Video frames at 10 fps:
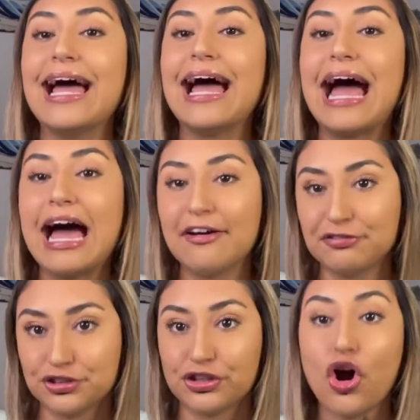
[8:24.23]

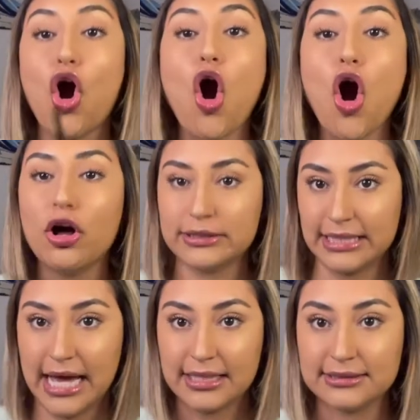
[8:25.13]
after all
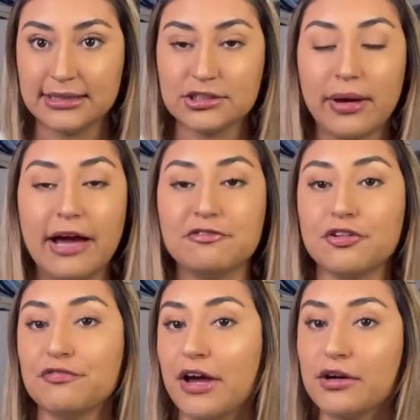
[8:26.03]
taxes. So after
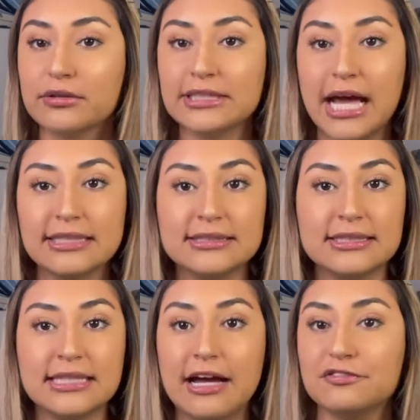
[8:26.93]
federal taxes,
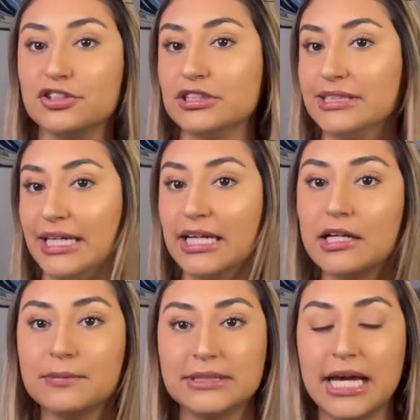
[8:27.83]
after state income
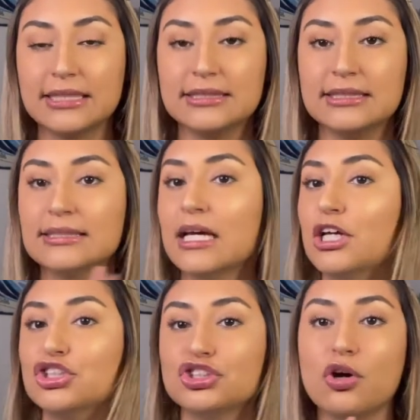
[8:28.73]
taxes,
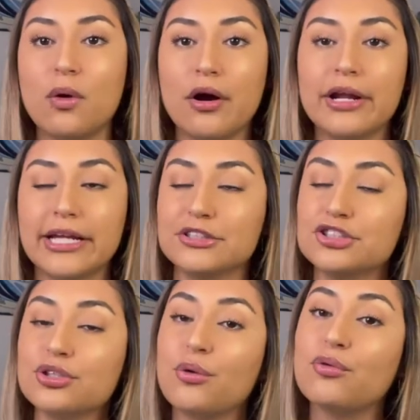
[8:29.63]
so on and
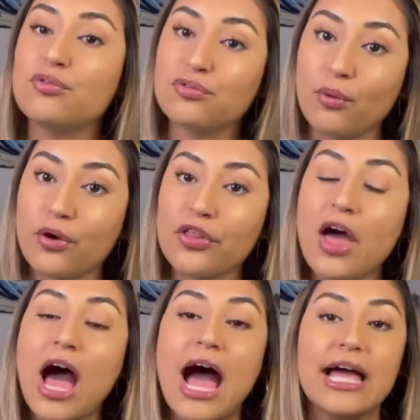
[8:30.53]
so forth.
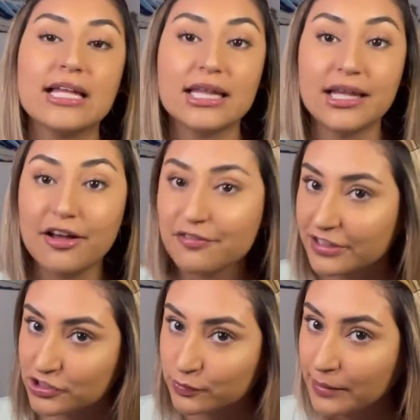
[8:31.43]
I love this
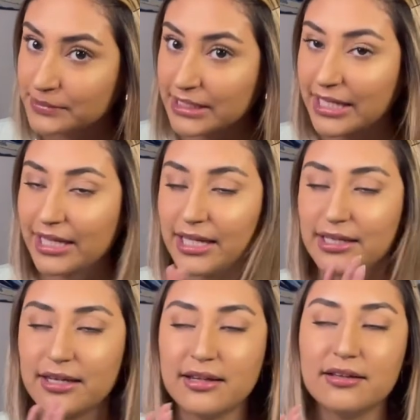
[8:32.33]
website. It
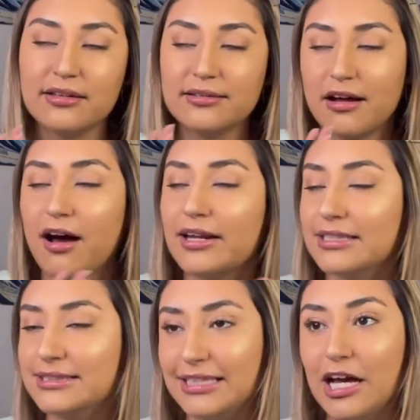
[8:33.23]

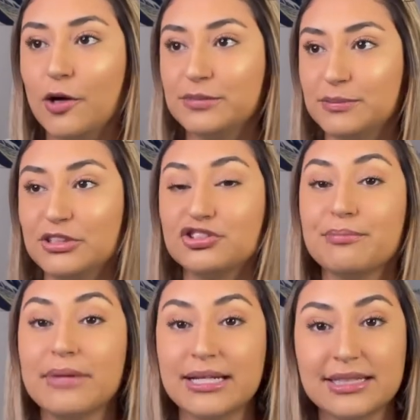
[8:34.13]
honestly helped me
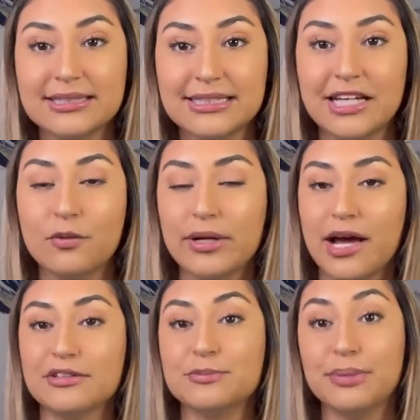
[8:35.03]
tremendously when I
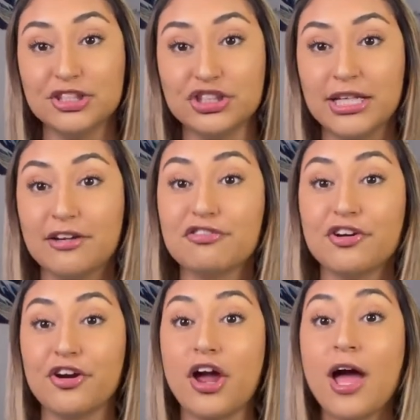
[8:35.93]
was budgeting
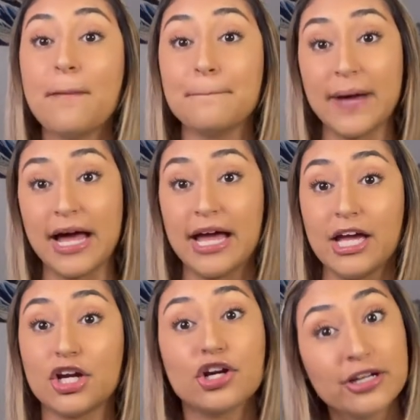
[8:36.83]
for my
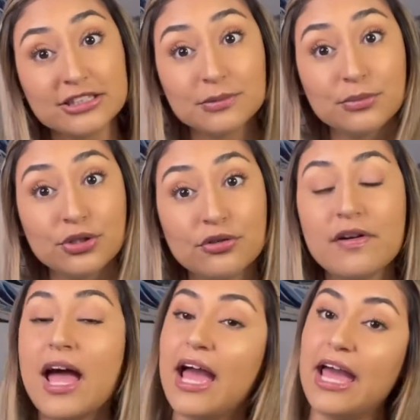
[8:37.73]
current move,
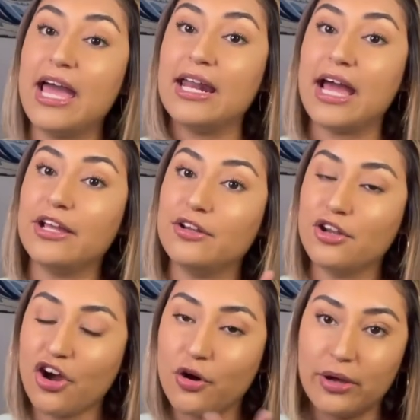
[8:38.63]
and I
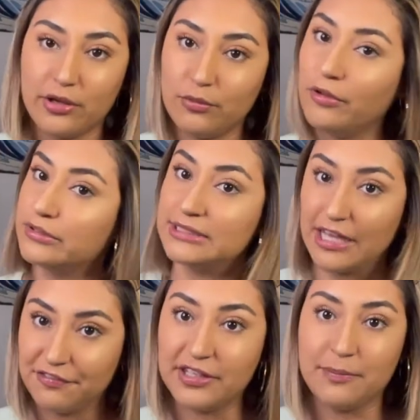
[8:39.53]
know it will
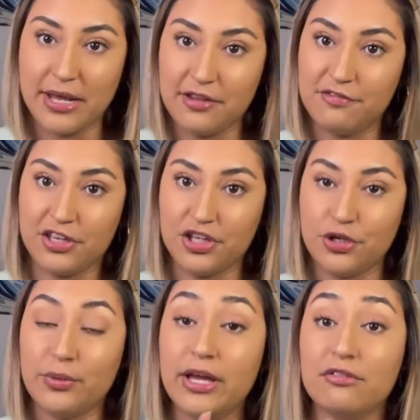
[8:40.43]
definitely benefit you
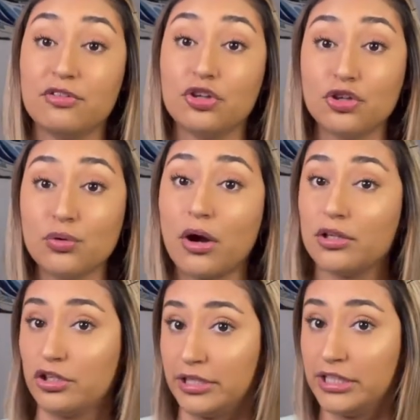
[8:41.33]
if you are
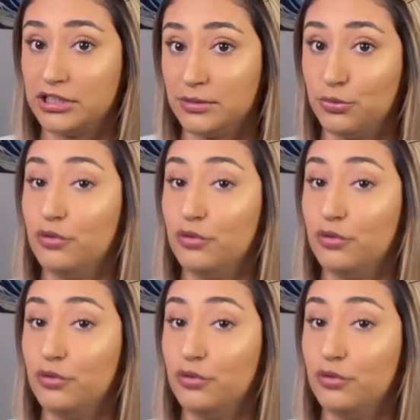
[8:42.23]
looking to move